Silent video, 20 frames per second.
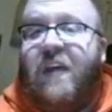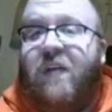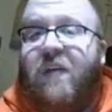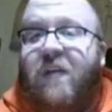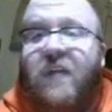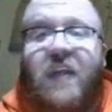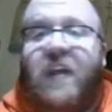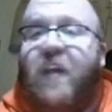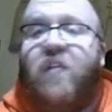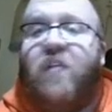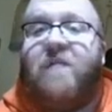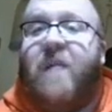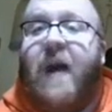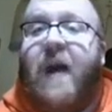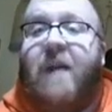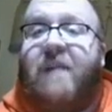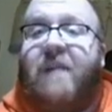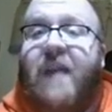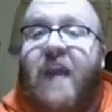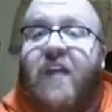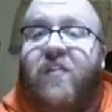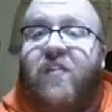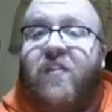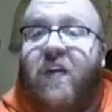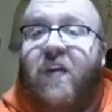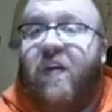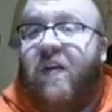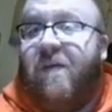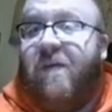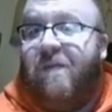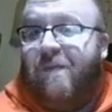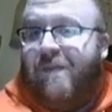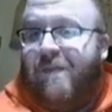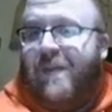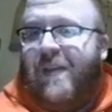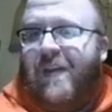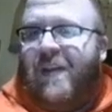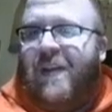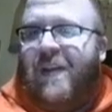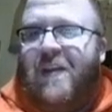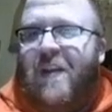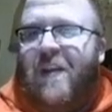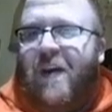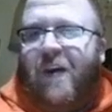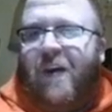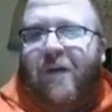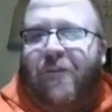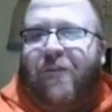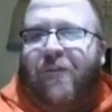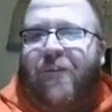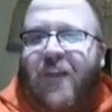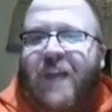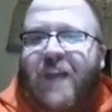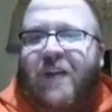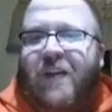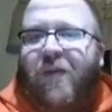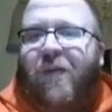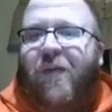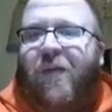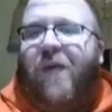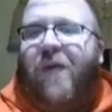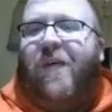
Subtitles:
None of those mob guys are gonna, fit the